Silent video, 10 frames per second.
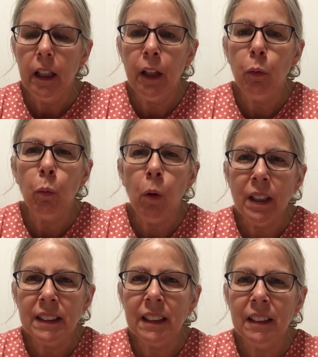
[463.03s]
It
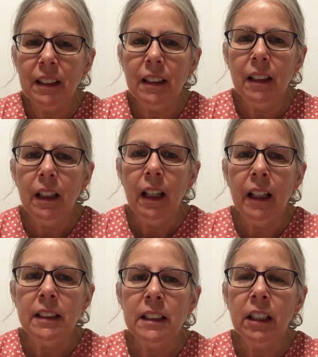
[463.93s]
wasn't
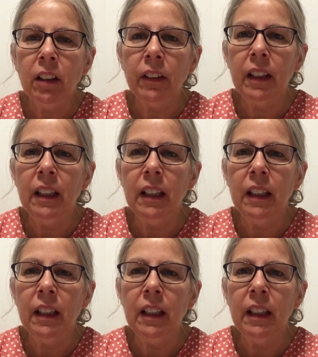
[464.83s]
until